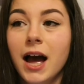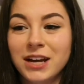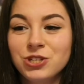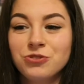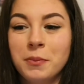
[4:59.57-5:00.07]
I
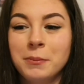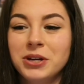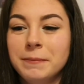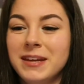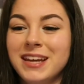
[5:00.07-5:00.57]
just remember
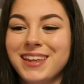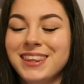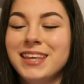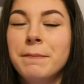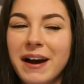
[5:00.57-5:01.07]
it being
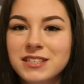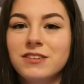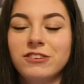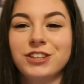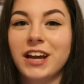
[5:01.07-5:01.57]
the best
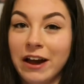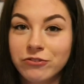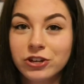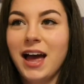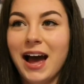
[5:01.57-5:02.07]
feeling
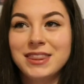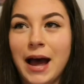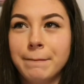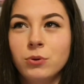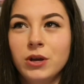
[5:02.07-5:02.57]
ever. At
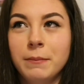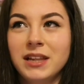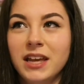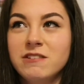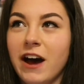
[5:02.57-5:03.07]
that point in my
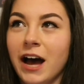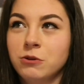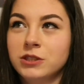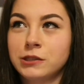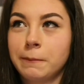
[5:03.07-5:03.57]
life, I was